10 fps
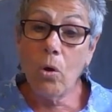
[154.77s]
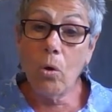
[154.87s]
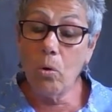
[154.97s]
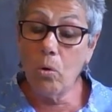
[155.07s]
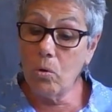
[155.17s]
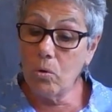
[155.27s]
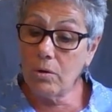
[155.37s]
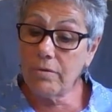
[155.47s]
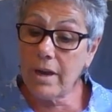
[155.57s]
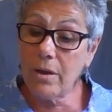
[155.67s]
All
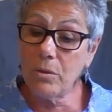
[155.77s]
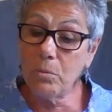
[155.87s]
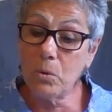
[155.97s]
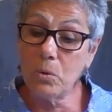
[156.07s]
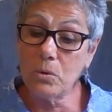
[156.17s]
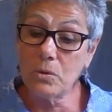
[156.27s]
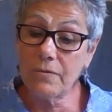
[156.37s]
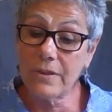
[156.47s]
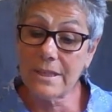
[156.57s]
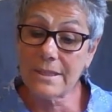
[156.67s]
around the walls
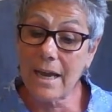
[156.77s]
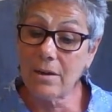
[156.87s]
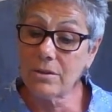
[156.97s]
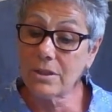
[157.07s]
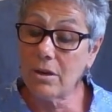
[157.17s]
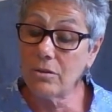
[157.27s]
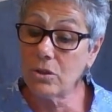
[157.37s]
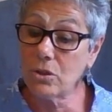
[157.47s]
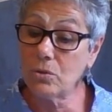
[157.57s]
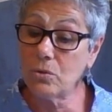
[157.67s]
of this house hung the
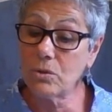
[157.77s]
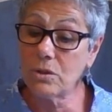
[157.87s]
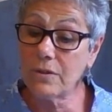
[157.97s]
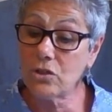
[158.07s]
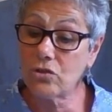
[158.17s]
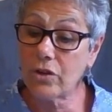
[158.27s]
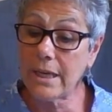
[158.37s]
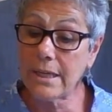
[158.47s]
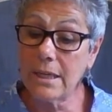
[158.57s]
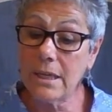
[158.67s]
tools of his
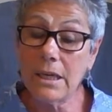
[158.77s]
trade: